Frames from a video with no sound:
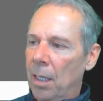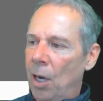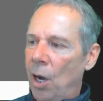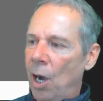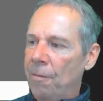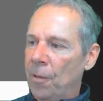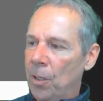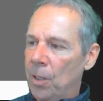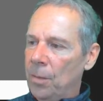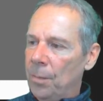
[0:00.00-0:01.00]

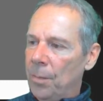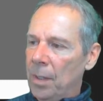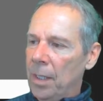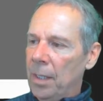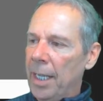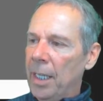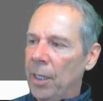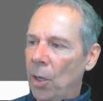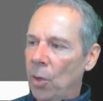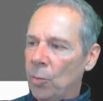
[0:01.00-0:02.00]
offer that they can
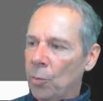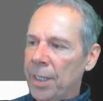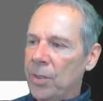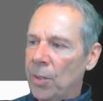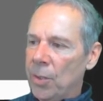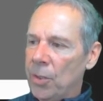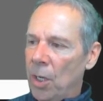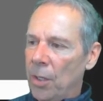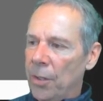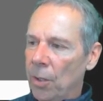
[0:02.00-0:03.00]
go and research
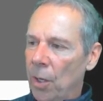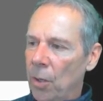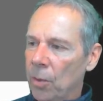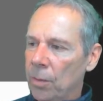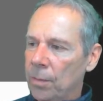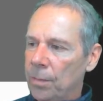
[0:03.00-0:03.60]
on their own.